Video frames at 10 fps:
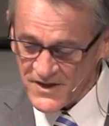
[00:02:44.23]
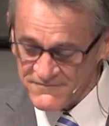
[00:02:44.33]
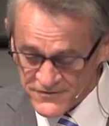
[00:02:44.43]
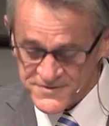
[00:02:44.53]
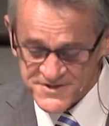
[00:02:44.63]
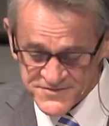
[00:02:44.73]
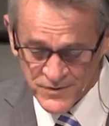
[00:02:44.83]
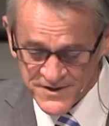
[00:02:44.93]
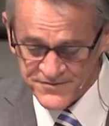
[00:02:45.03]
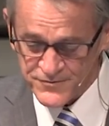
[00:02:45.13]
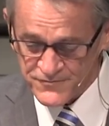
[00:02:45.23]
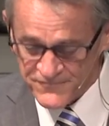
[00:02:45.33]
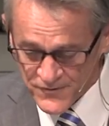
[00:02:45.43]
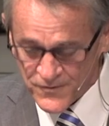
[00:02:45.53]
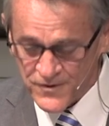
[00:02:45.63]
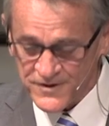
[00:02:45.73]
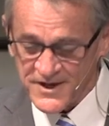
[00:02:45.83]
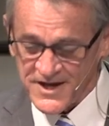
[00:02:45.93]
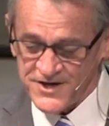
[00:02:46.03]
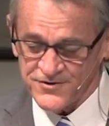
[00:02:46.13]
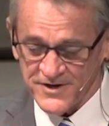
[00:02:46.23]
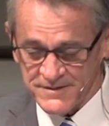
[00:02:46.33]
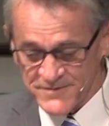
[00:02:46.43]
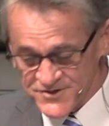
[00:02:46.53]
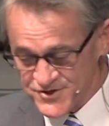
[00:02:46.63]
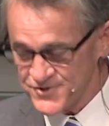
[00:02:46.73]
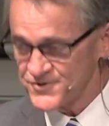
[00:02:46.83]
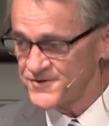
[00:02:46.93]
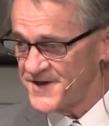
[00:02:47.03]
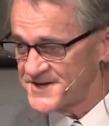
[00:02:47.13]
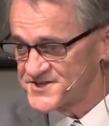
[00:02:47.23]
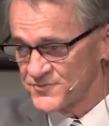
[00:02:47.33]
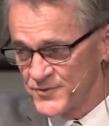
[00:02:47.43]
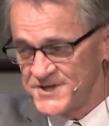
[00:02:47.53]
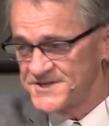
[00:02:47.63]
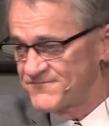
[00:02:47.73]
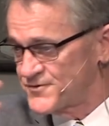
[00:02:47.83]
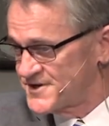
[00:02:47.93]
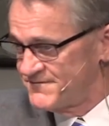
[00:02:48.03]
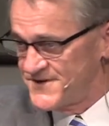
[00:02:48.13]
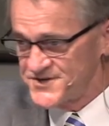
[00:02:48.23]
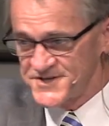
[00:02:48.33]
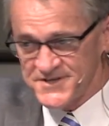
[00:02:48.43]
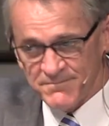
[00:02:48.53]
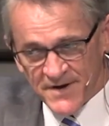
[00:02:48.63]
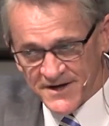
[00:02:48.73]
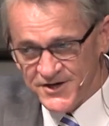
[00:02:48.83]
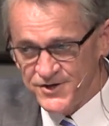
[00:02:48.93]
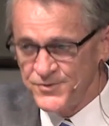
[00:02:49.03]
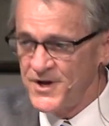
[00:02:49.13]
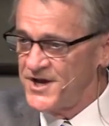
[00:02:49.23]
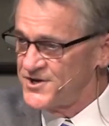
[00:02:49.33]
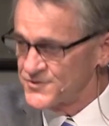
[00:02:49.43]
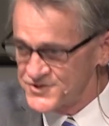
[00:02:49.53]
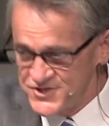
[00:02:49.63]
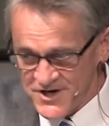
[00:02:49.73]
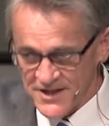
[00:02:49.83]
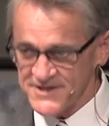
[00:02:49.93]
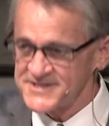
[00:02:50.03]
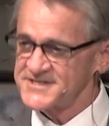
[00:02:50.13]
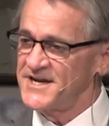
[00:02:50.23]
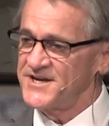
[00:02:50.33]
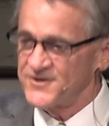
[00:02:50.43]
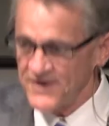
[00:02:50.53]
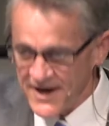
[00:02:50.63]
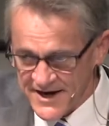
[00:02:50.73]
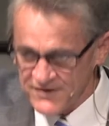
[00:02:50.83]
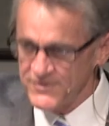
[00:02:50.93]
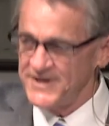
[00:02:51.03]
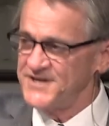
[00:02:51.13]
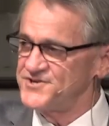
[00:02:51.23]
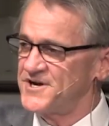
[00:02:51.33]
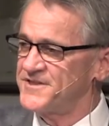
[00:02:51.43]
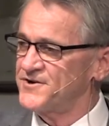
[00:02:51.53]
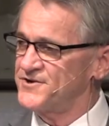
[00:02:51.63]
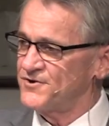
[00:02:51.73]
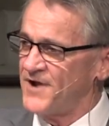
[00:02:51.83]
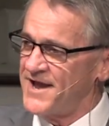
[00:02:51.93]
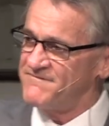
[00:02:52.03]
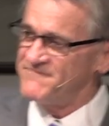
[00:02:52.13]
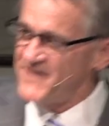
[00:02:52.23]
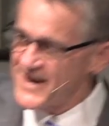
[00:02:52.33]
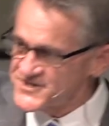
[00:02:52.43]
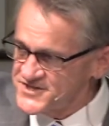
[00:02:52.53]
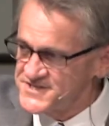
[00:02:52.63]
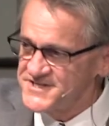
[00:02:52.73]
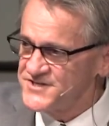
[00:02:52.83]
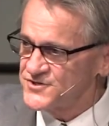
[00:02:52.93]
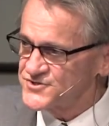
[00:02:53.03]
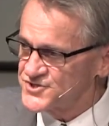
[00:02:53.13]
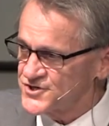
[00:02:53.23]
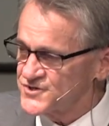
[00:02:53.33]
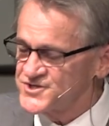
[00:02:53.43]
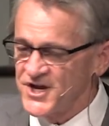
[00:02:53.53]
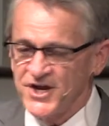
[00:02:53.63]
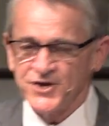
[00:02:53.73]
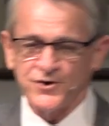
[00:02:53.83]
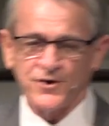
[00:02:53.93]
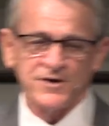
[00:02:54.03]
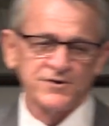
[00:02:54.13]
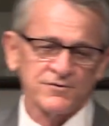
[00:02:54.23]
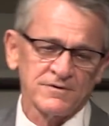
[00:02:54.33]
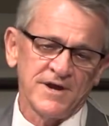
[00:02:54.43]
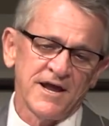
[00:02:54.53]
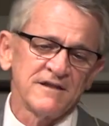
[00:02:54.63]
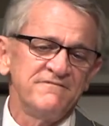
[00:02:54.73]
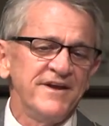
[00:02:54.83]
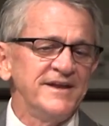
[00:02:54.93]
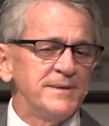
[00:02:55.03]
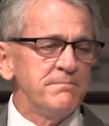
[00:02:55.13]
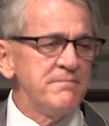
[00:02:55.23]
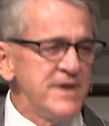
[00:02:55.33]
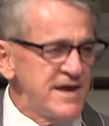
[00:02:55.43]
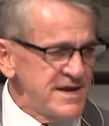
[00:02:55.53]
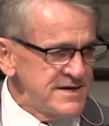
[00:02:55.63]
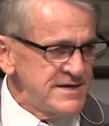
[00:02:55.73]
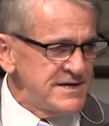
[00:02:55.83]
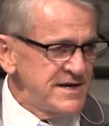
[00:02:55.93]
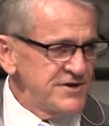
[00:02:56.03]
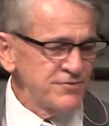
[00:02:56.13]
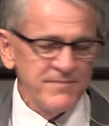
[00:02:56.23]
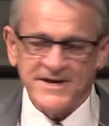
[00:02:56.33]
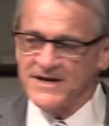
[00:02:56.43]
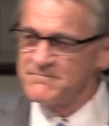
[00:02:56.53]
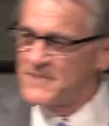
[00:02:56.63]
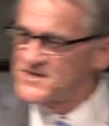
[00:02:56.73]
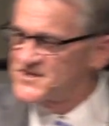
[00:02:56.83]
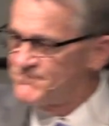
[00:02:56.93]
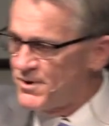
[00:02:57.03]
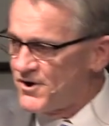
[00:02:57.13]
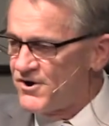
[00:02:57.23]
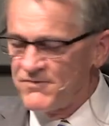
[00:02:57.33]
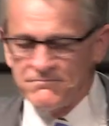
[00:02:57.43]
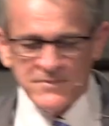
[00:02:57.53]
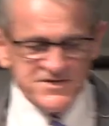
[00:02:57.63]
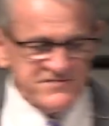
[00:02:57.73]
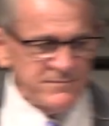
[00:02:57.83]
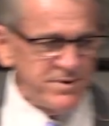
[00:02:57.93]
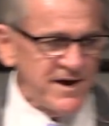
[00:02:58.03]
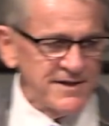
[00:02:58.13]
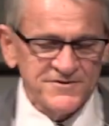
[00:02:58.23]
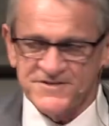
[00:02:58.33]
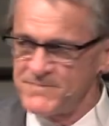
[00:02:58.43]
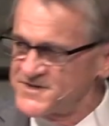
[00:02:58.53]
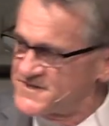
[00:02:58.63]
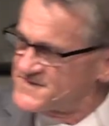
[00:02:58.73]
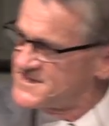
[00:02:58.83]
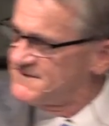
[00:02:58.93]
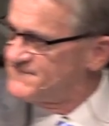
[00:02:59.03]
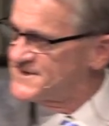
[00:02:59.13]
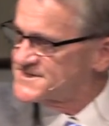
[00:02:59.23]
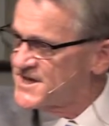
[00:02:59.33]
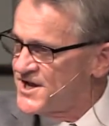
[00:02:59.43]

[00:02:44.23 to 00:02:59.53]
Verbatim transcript: Verses 1 through 4, you're immature. That is the reason for the divisions among you. You're jealous. You're angry at each other. You have factions in your church. You're, you're elevating men. You're making much of Paul, much of Apollos, much of Cephas.